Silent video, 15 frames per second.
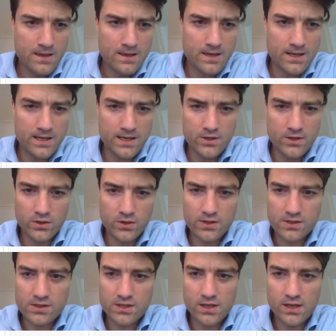And here you can
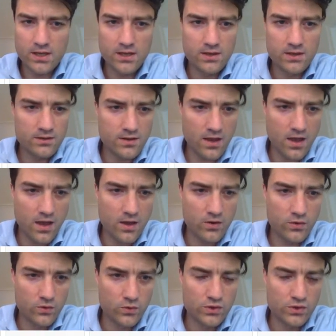see
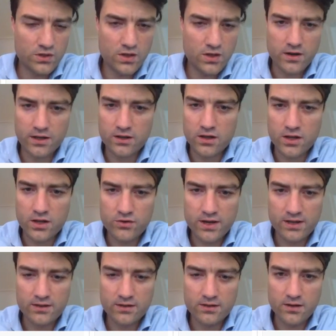who's on a
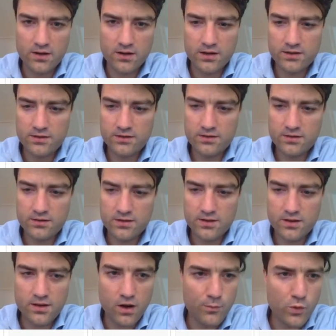contract on
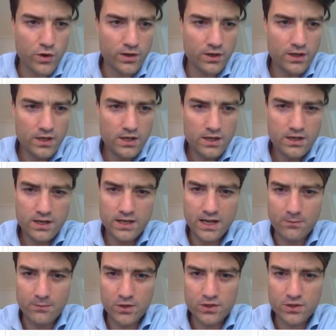Upwork and
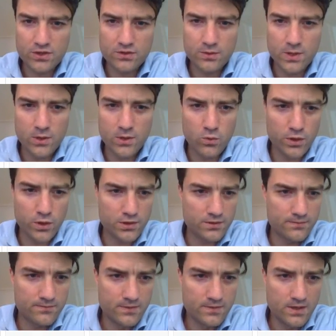how much they
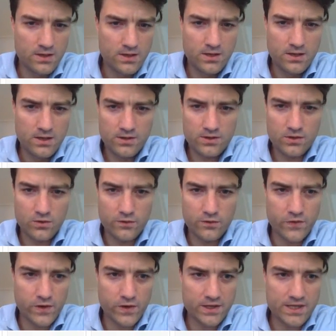worked. So
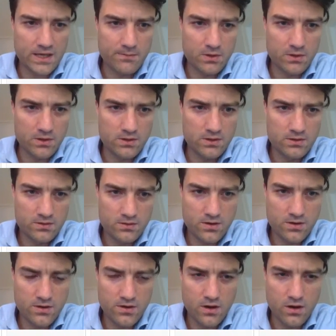for example,
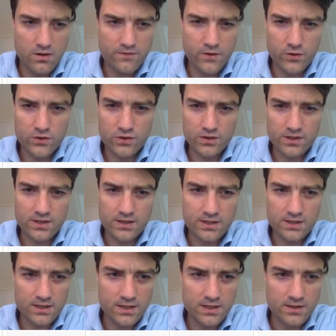our virtual
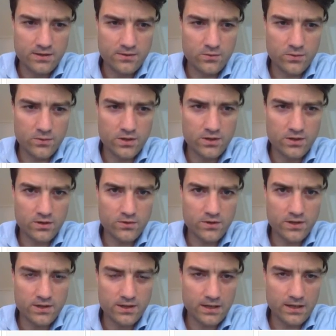assistant here, we can go
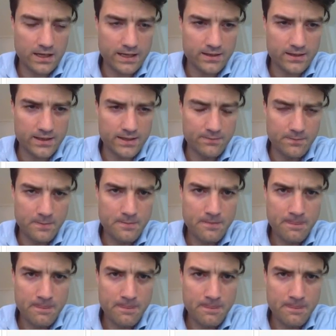in and click on him,